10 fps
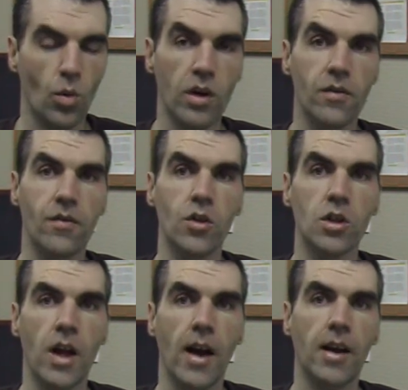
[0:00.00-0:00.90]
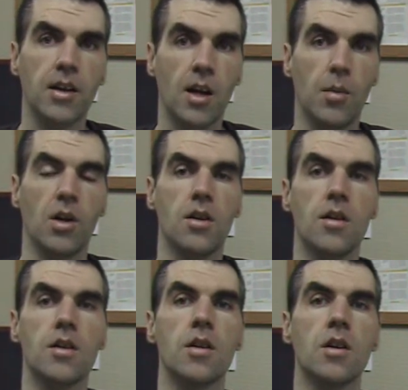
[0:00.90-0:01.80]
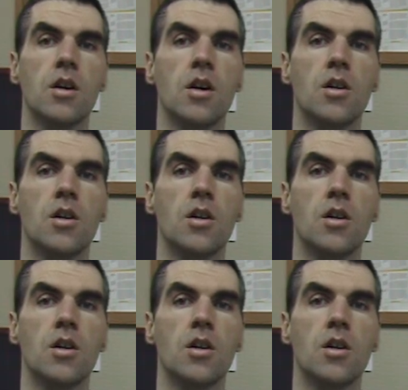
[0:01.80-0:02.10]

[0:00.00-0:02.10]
one full academic year.